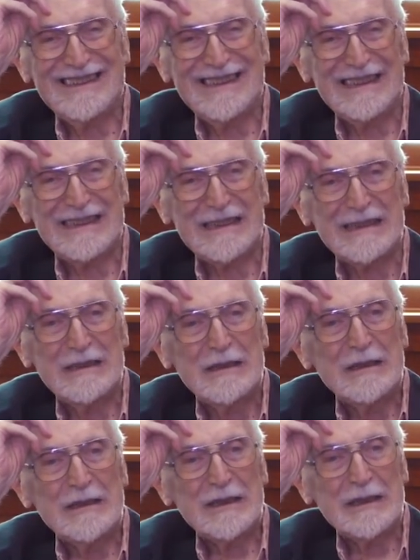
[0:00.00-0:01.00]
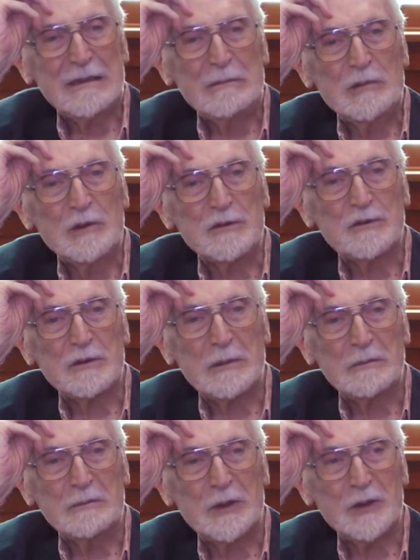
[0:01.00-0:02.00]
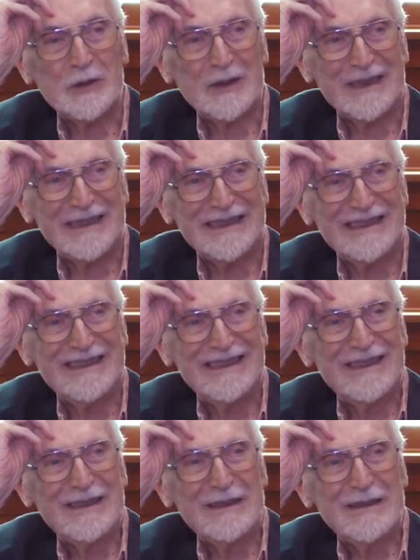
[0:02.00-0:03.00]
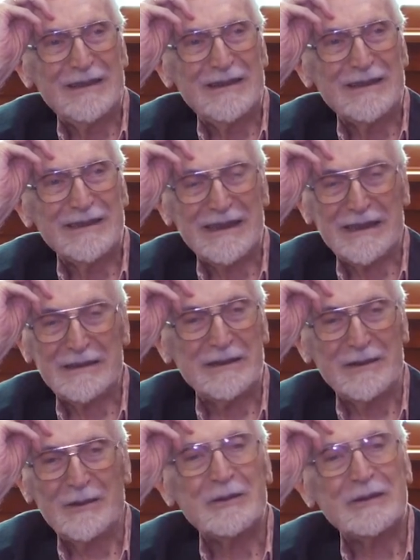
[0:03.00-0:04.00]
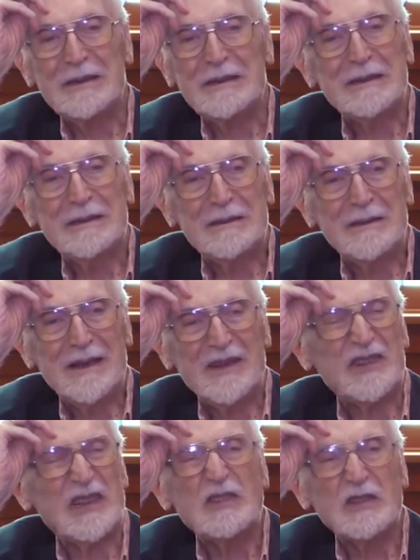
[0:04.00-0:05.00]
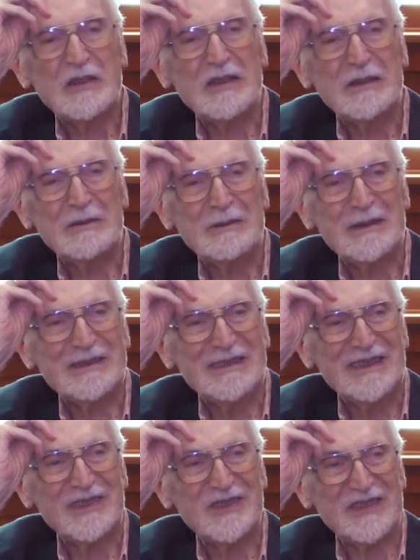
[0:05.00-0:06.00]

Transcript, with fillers: he, he moved from Berkeley. Mm-hmm. He had already essentially written his